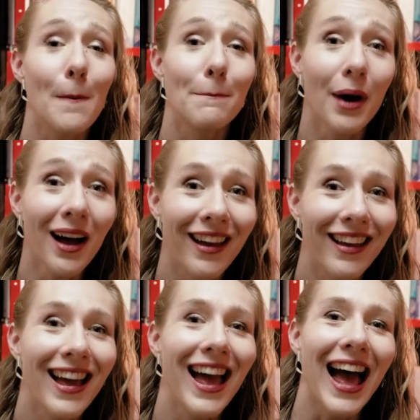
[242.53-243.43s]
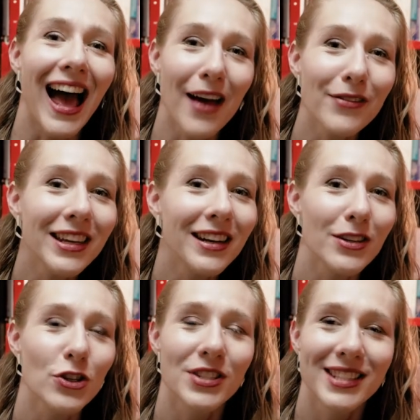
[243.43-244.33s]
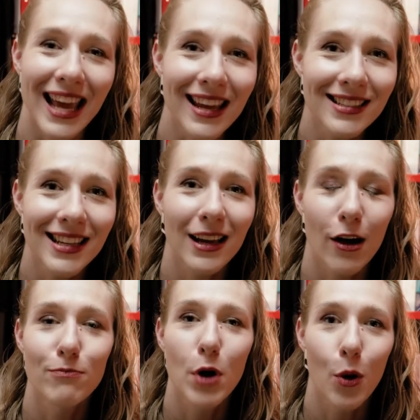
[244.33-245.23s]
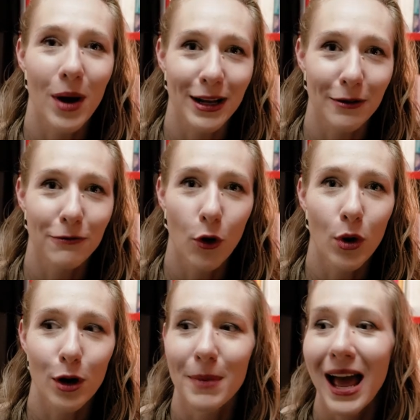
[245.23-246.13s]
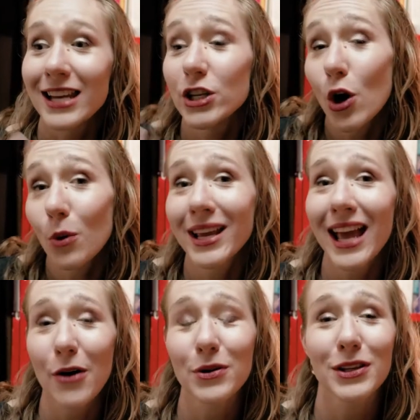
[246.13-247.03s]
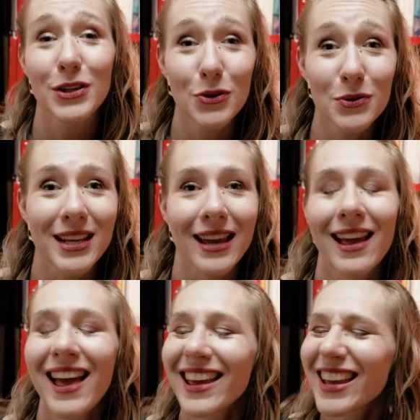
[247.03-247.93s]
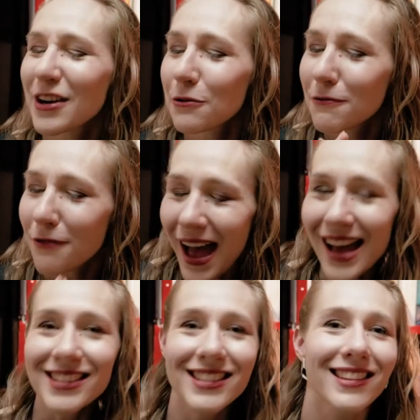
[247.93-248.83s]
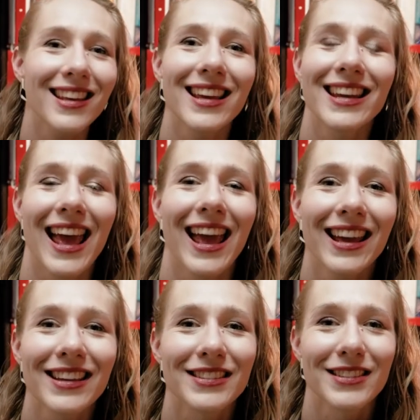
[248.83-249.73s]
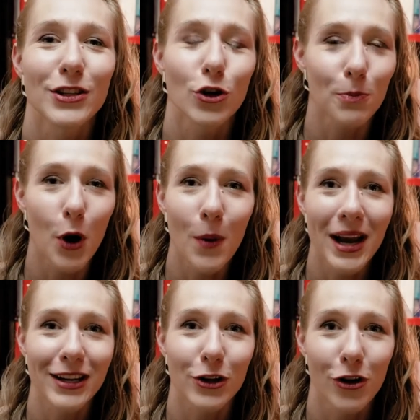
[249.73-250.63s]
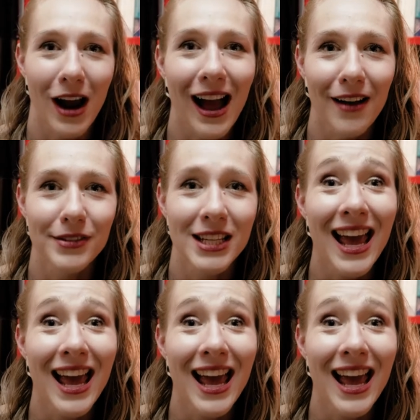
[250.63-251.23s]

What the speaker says: But having an understanding of poetic form and knowing how to use it can vastly enhance your poetic craft,